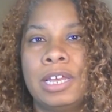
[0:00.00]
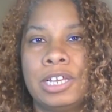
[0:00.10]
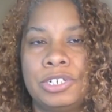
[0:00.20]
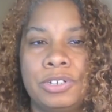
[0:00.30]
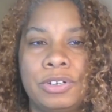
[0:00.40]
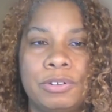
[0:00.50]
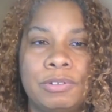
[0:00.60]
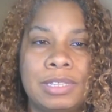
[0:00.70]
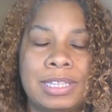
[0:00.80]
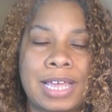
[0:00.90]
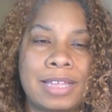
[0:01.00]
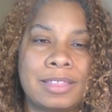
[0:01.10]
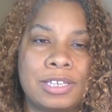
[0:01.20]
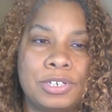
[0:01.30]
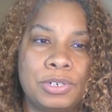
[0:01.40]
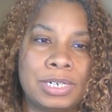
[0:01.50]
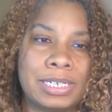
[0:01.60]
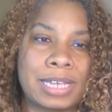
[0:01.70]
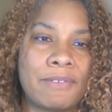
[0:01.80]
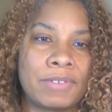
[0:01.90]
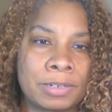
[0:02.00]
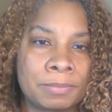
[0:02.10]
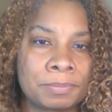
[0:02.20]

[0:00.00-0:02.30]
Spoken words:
issue that the student is having.